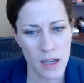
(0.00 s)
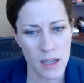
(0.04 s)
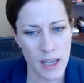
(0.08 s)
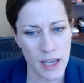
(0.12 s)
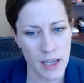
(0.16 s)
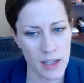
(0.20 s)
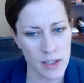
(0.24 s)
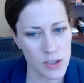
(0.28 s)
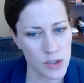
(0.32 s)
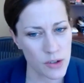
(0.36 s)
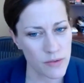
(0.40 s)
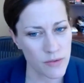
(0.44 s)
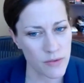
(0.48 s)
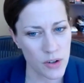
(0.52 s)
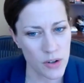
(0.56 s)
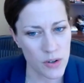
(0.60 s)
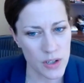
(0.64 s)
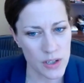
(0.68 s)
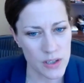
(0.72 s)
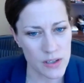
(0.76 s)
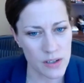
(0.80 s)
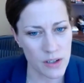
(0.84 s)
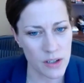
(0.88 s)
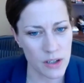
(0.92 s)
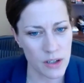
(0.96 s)

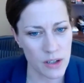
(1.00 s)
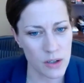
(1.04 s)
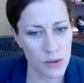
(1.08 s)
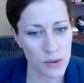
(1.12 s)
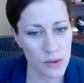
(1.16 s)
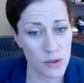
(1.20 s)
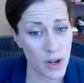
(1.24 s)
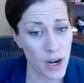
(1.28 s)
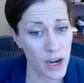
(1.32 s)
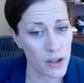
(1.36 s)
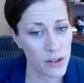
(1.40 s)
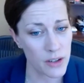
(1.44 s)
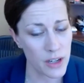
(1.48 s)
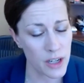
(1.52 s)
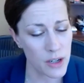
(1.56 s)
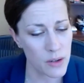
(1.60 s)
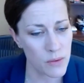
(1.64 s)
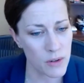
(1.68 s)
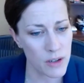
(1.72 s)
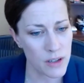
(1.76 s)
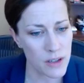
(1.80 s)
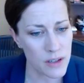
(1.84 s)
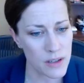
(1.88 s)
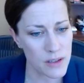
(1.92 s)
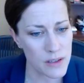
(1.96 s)
cancer-focused clinical trial
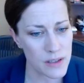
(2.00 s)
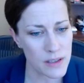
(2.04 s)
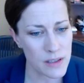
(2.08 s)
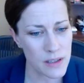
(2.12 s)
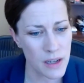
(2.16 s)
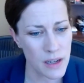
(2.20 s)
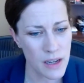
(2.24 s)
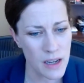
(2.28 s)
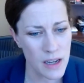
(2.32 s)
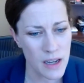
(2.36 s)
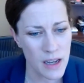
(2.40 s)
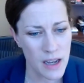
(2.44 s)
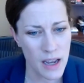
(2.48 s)
networks.